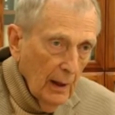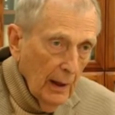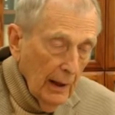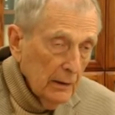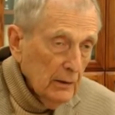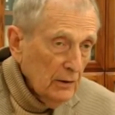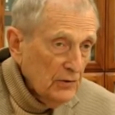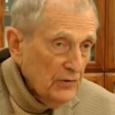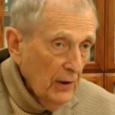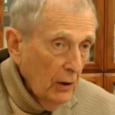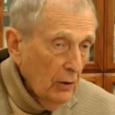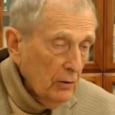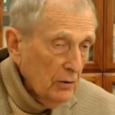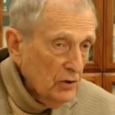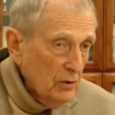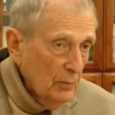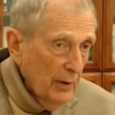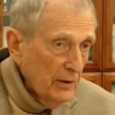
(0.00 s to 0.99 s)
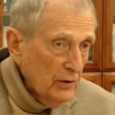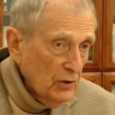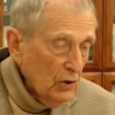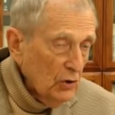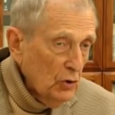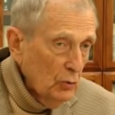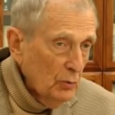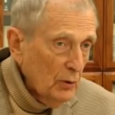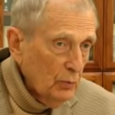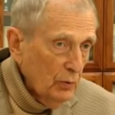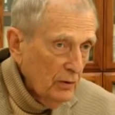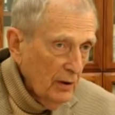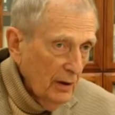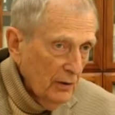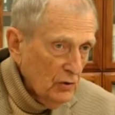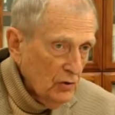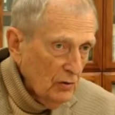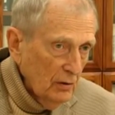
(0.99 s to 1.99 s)
And it's there, it's a basic human
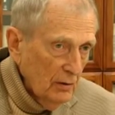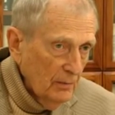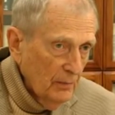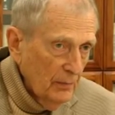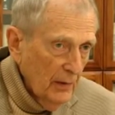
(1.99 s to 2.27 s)
potential.